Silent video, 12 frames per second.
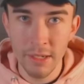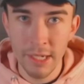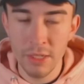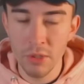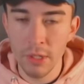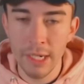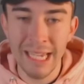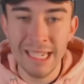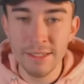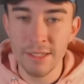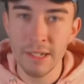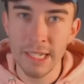He's not going to
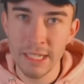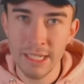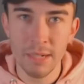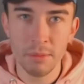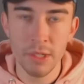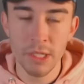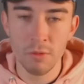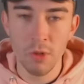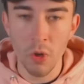instantly adapt to this role.